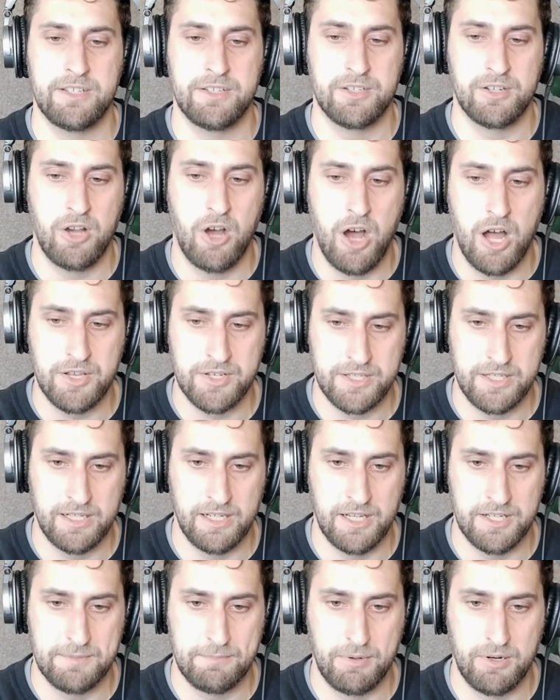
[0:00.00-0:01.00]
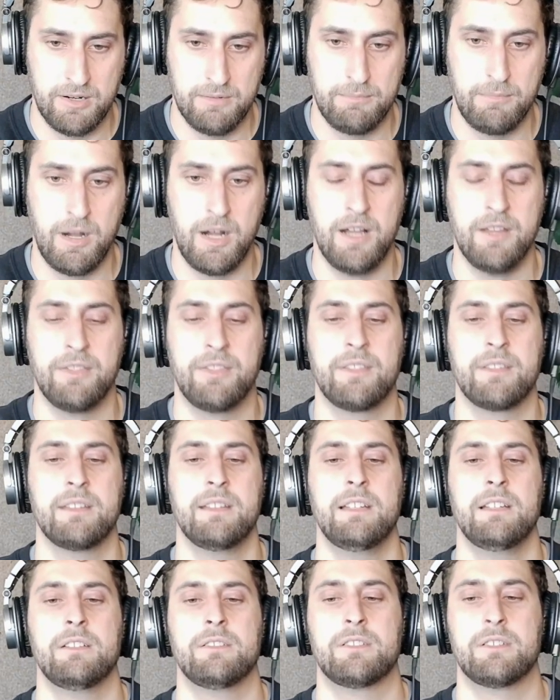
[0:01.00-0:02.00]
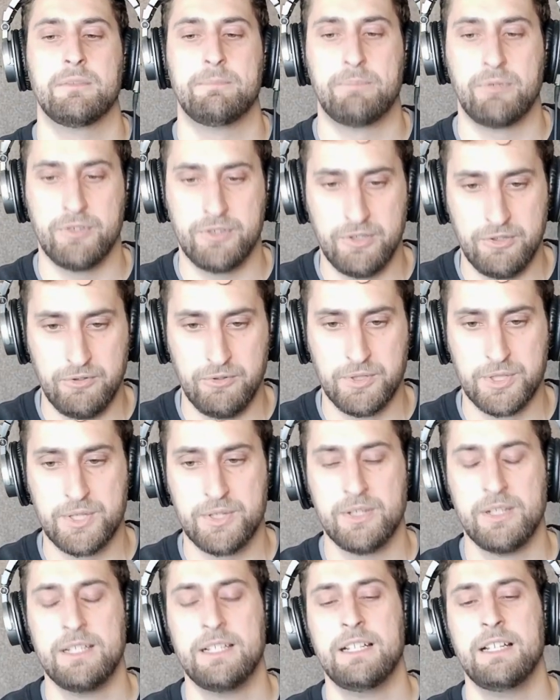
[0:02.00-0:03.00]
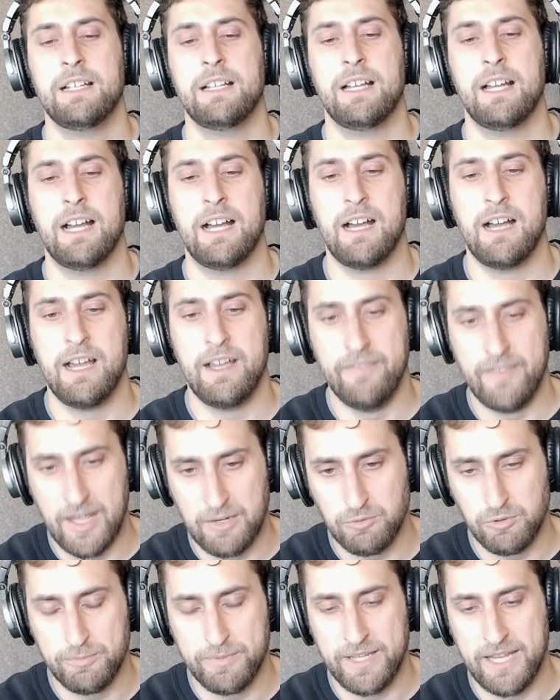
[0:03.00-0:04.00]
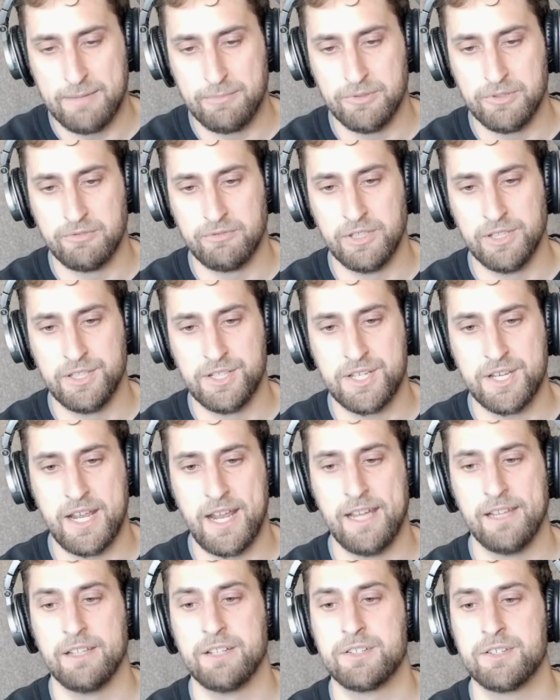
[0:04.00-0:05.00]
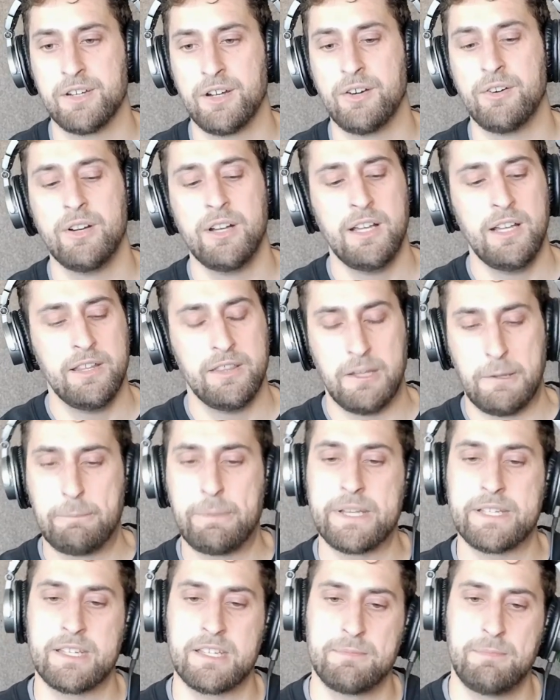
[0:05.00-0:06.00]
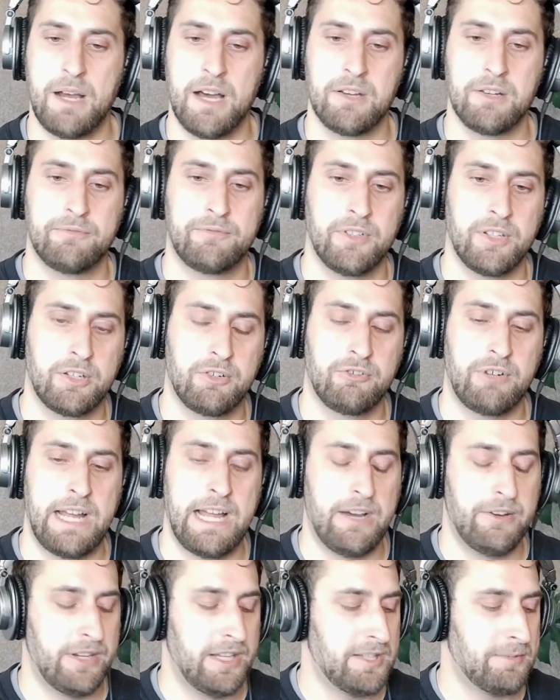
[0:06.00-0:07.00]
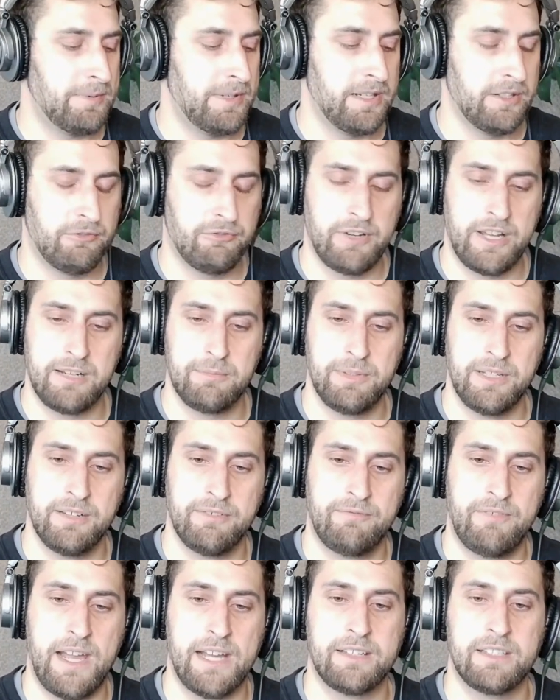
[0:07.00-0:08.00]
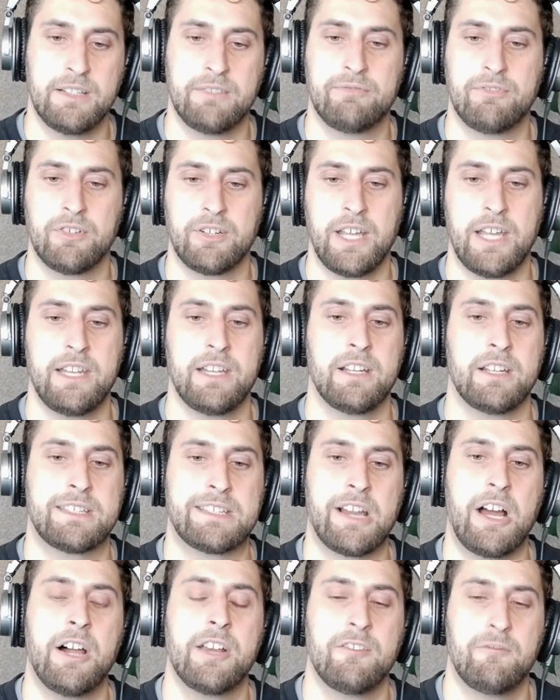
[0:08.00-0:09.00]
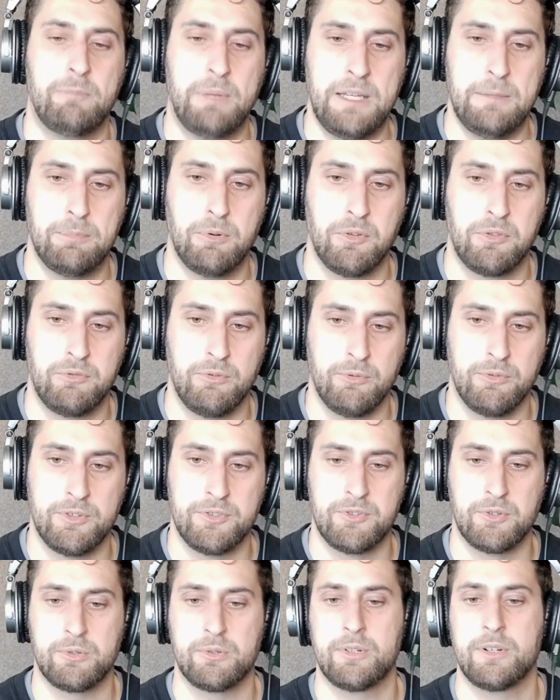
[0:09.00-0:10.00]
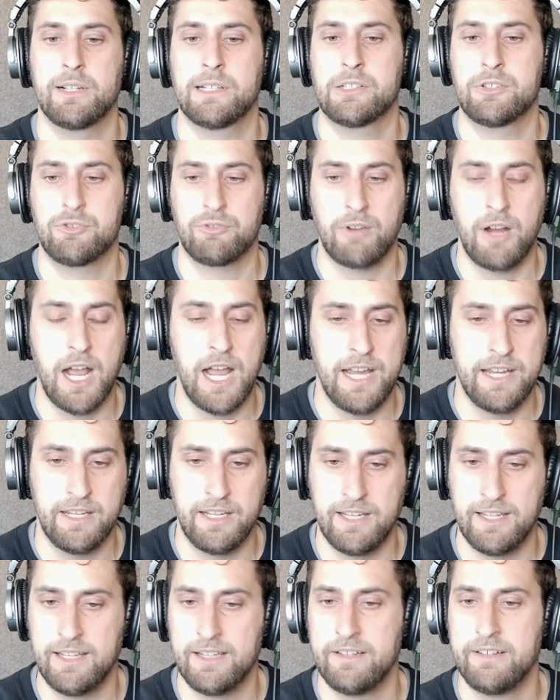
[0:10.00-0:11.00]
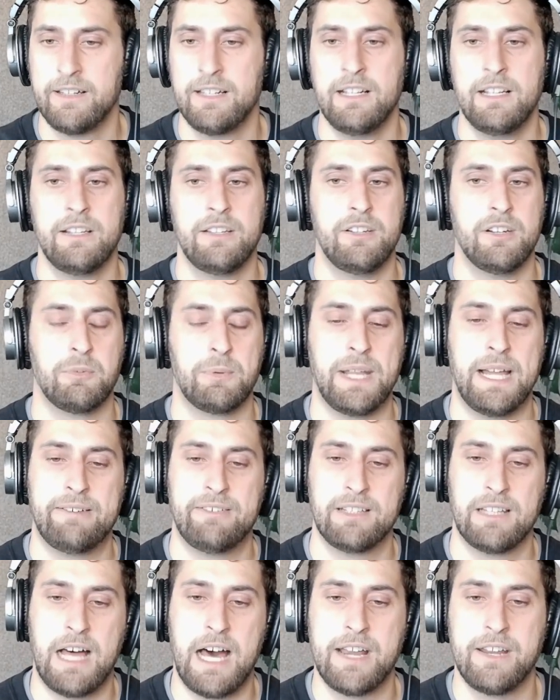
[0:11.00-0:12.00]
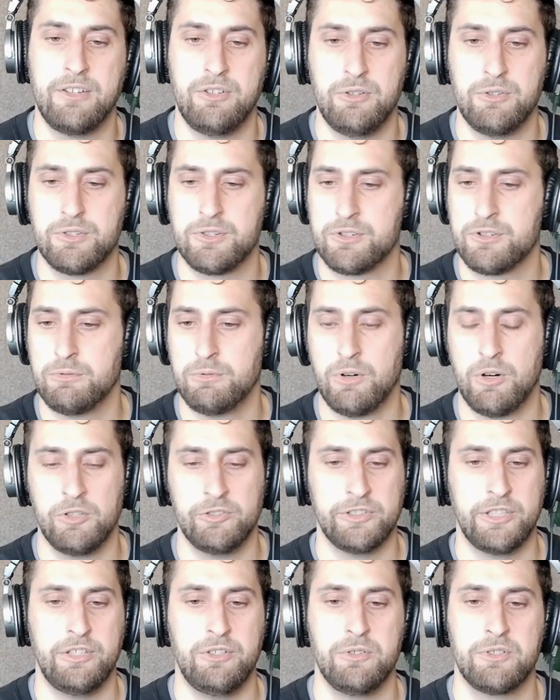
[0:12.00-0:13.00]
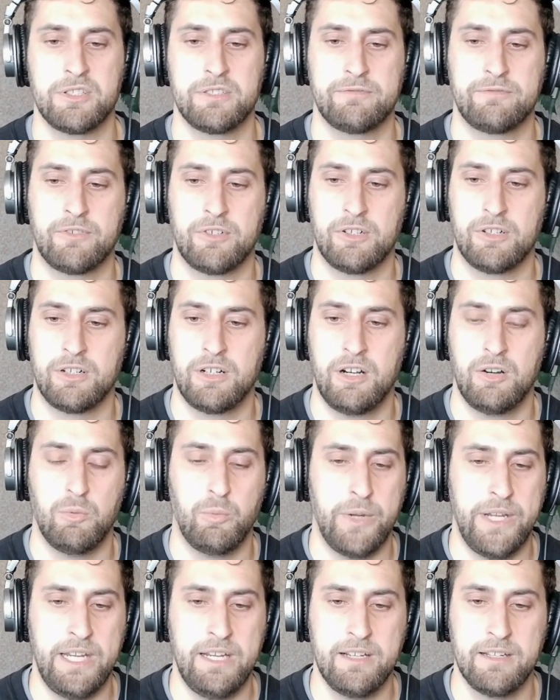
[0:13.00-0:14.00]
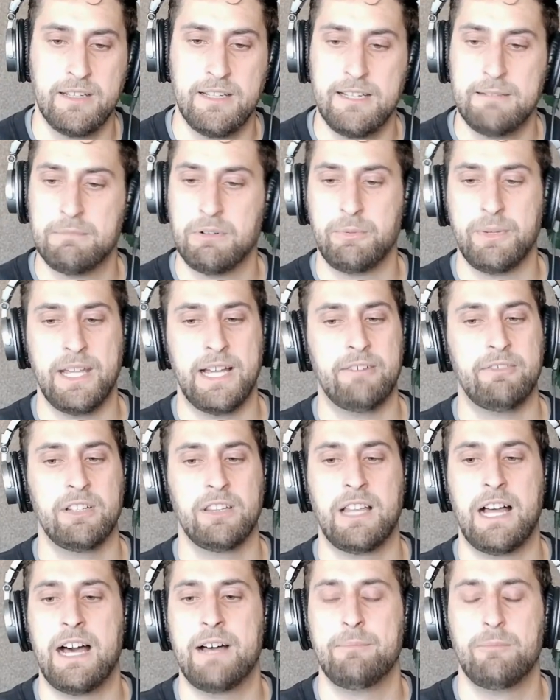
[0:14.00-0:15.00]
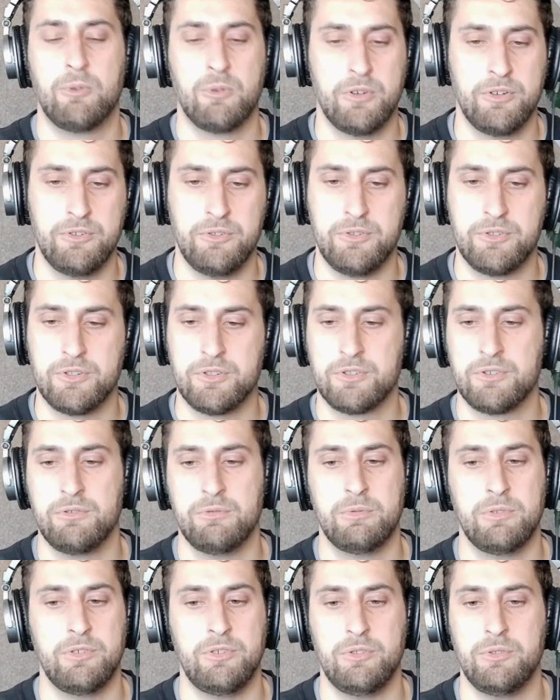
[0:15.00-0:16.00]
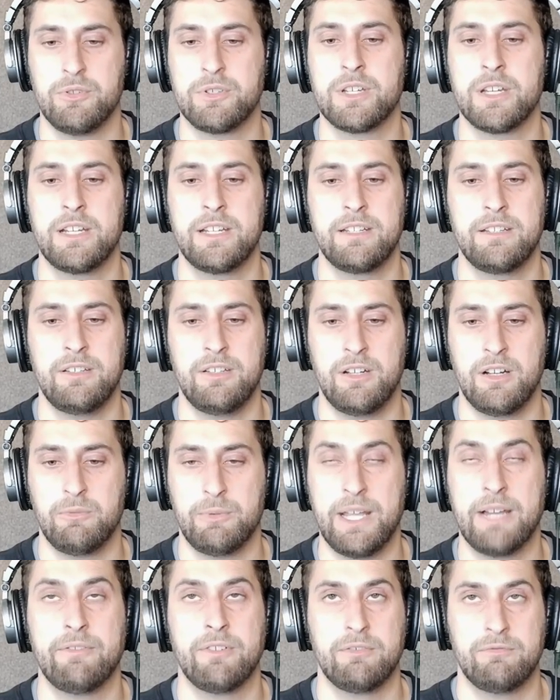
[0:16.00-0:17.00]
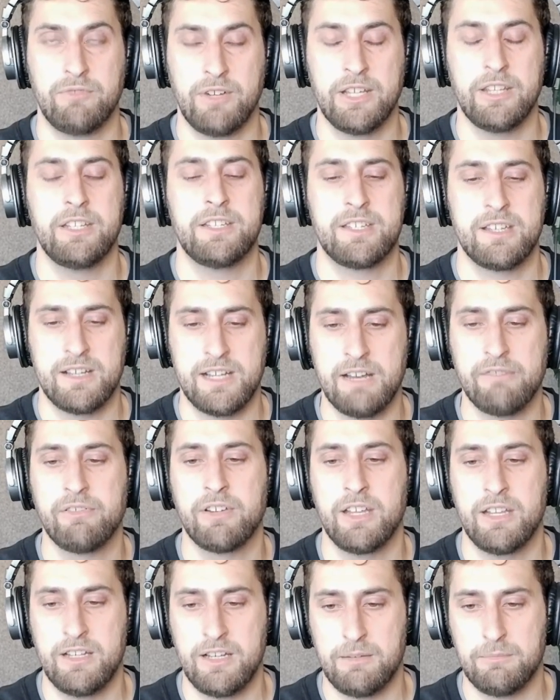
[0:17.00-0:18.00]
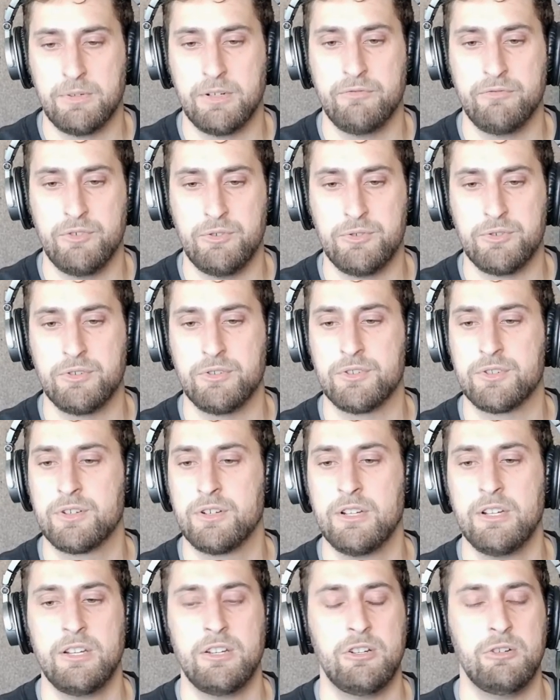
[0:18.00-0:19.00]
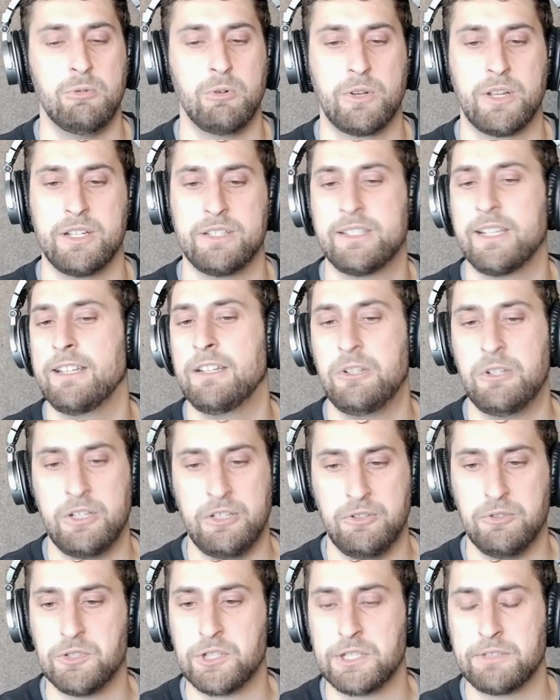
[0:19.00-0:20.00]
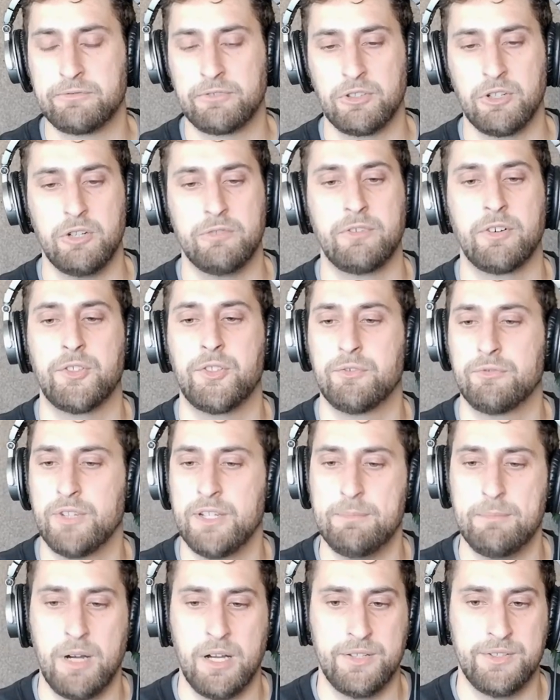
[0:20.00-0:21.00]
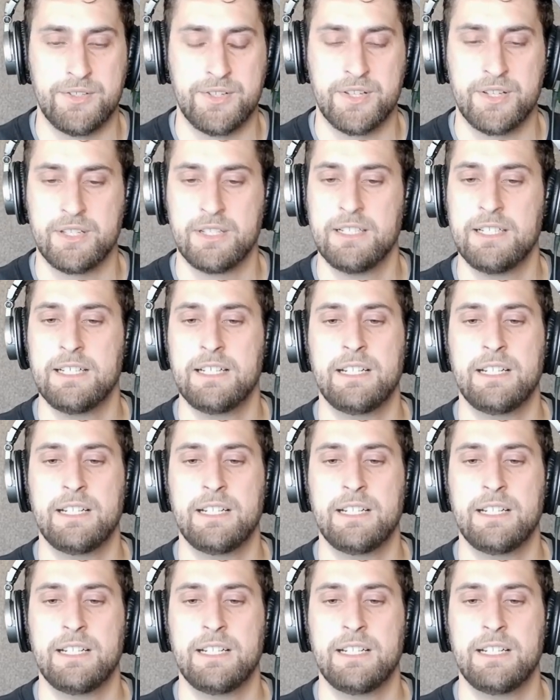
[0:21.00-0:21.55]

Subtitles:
is costing us per month to produce, and then we'll be able to really scale it. So the business model for the Crown has been incredibly effective for getting a ton of people through the door, trying it. We have a lot of users who will only use it for a week, but we have a lot more users who will use it. We have a really significant number of users who will continue to use it for over 3 months.